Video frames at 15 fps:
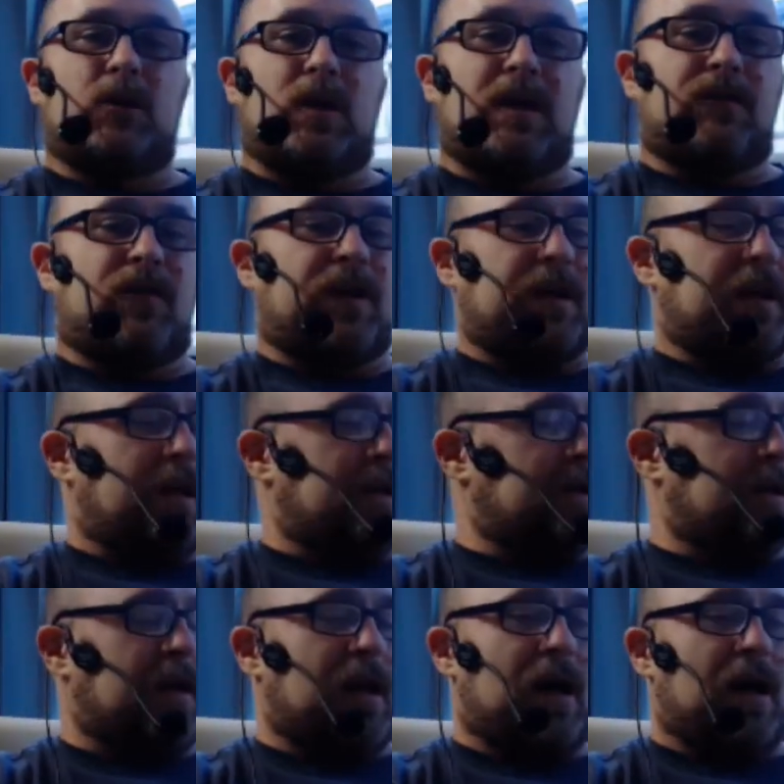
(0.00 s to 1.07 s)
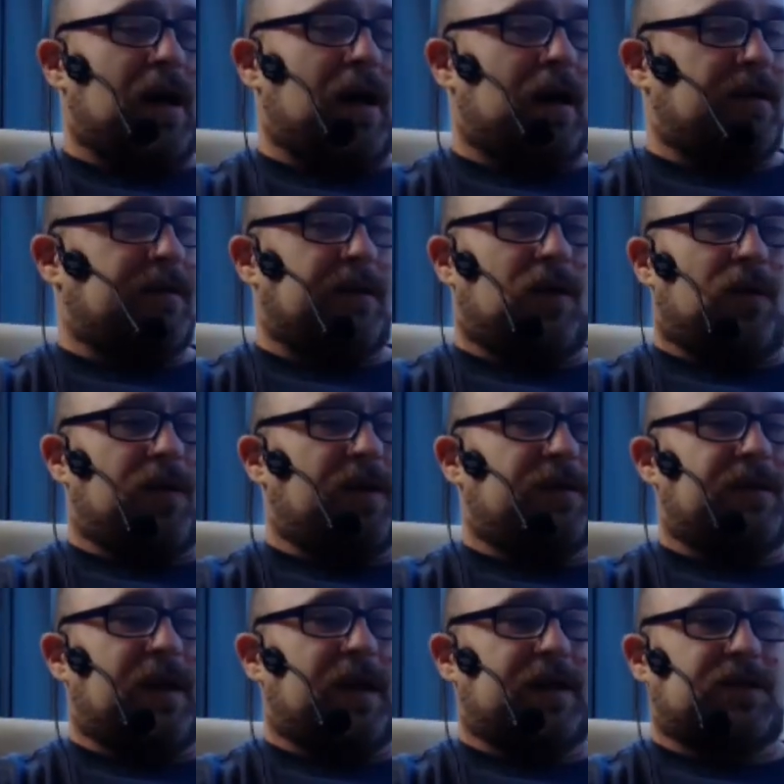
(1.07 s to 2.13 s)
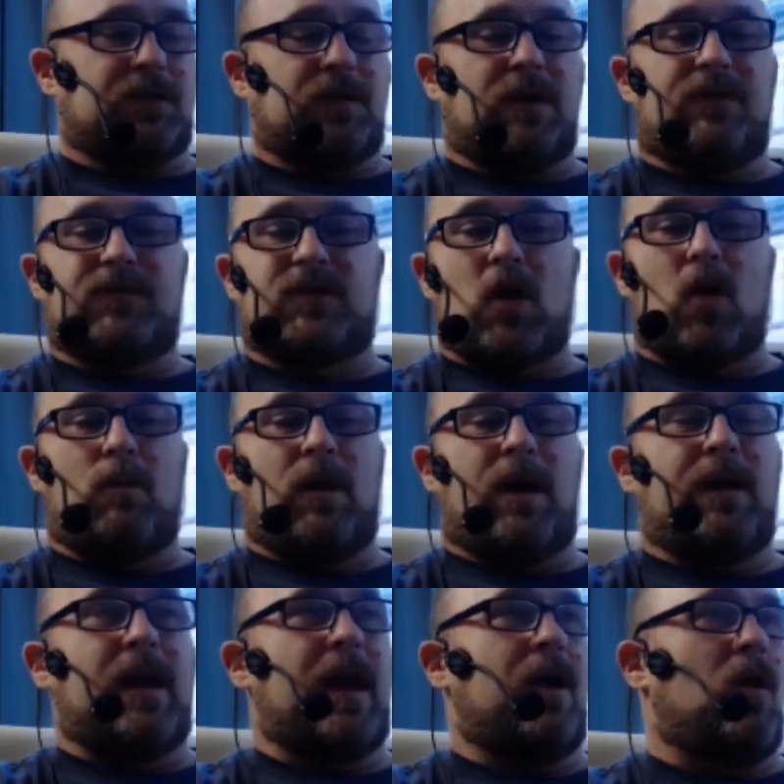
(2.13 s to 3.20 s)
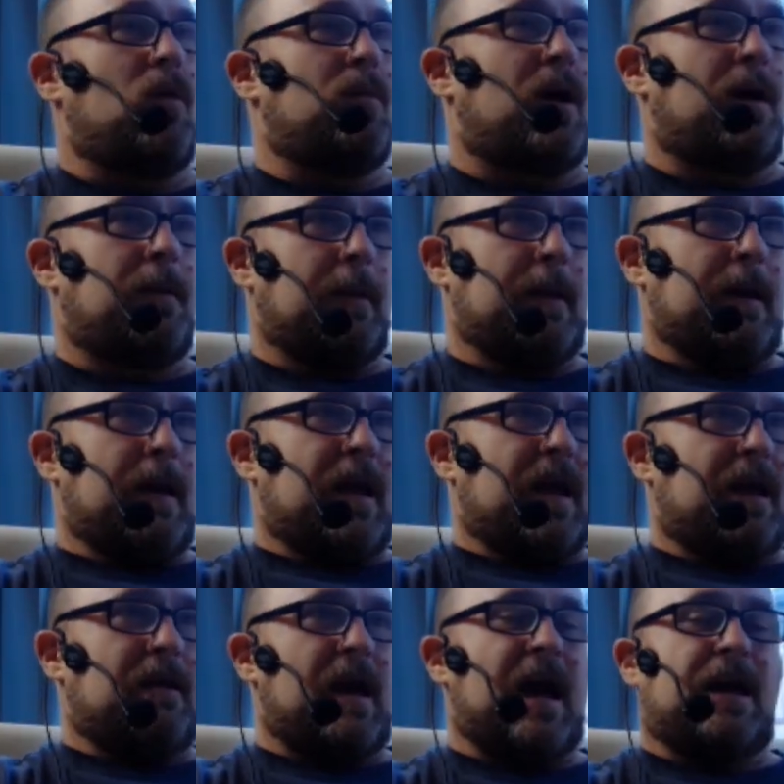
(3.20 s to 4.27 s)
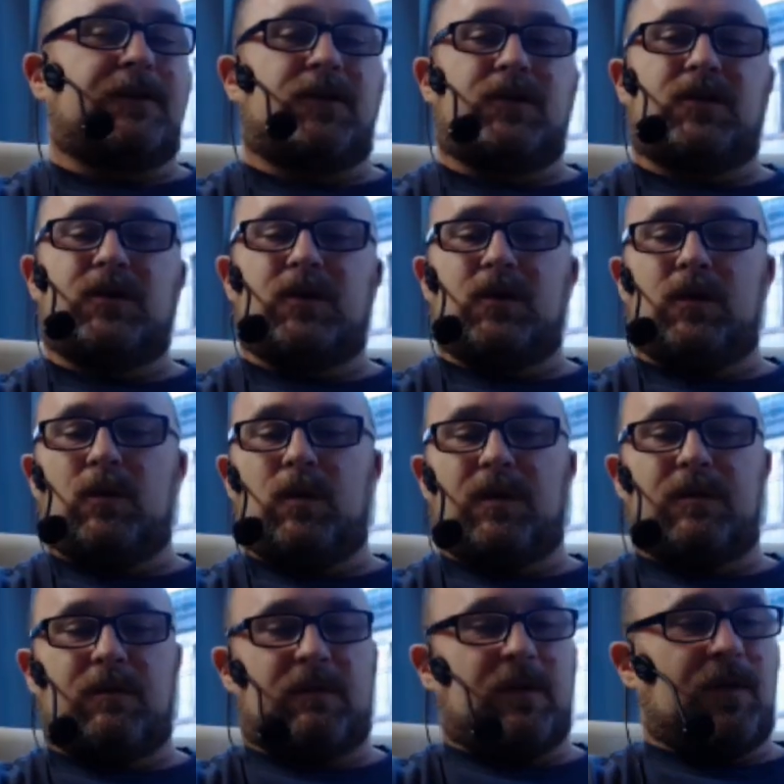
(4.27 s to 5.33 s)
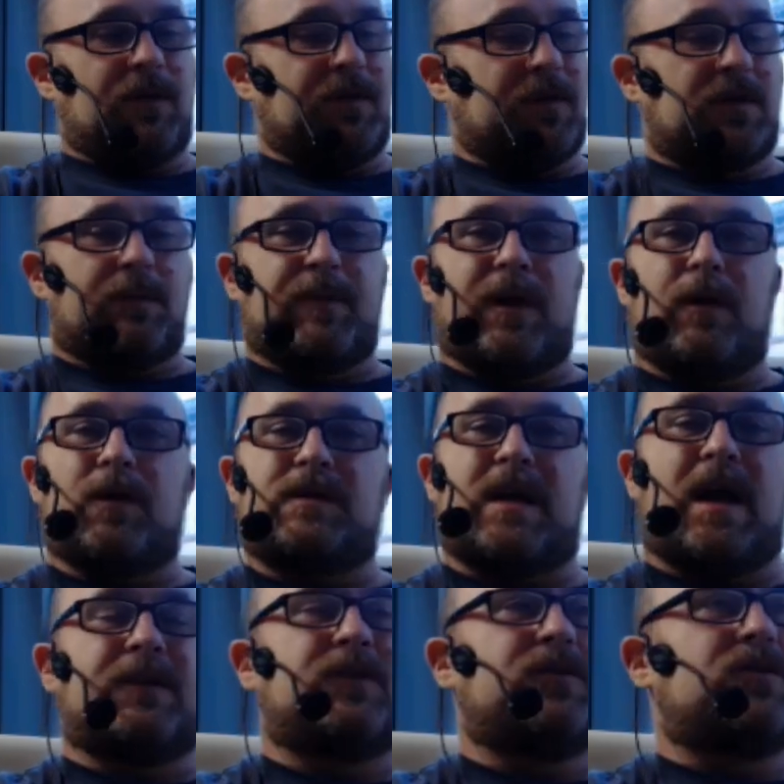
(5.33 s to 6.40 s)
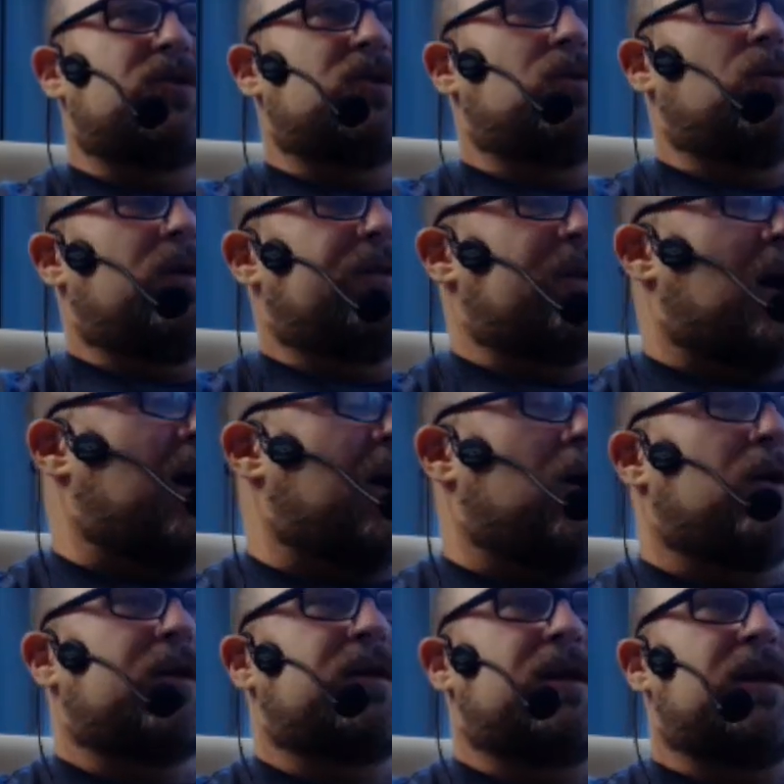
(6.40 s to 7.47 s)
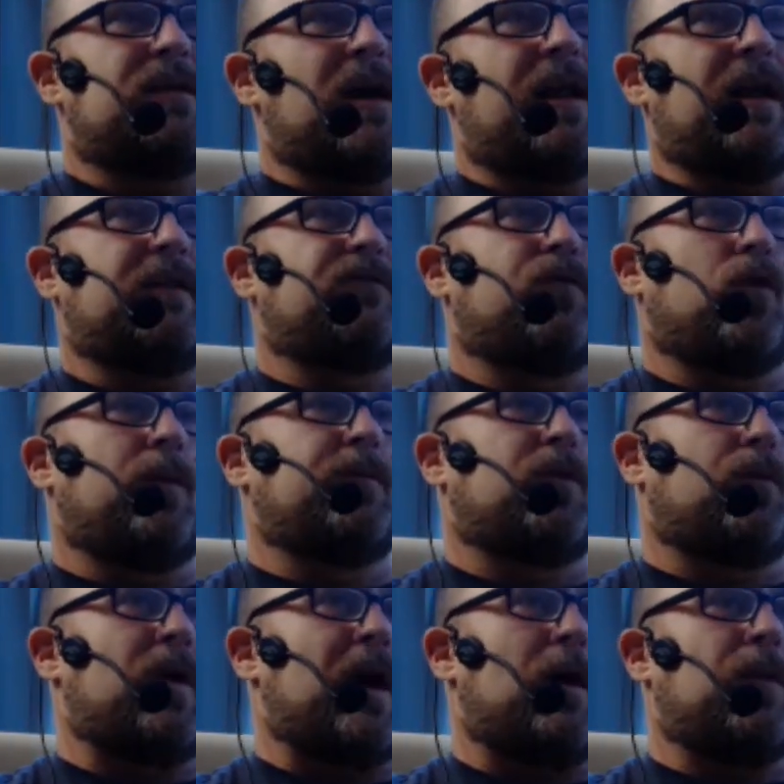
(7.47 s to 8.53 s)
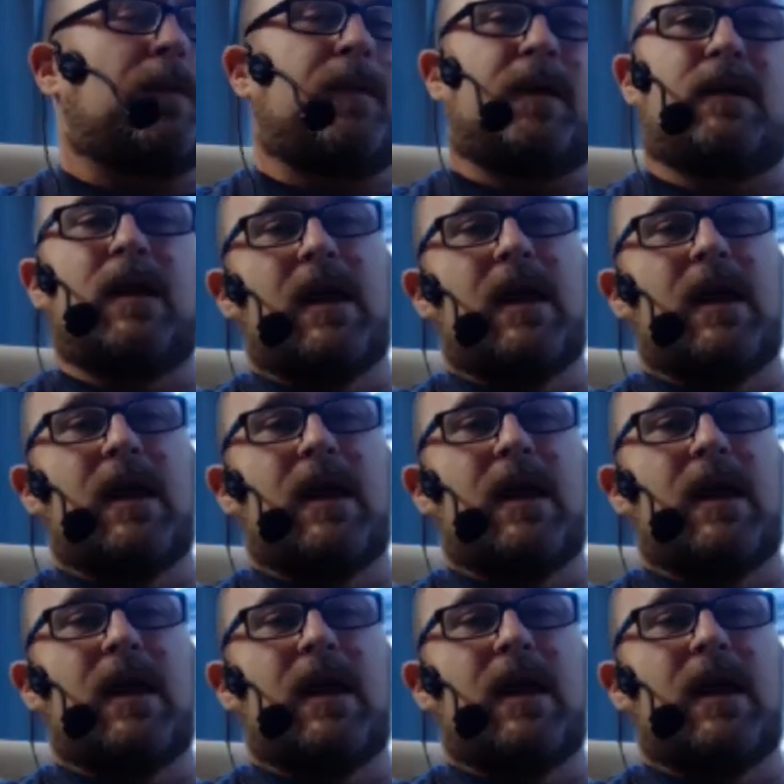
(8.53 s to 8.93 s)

even in uh, you know, the, the history of Soma and Haoma it had to do with their disappearance had to do with the hierarchy that had formed around them, and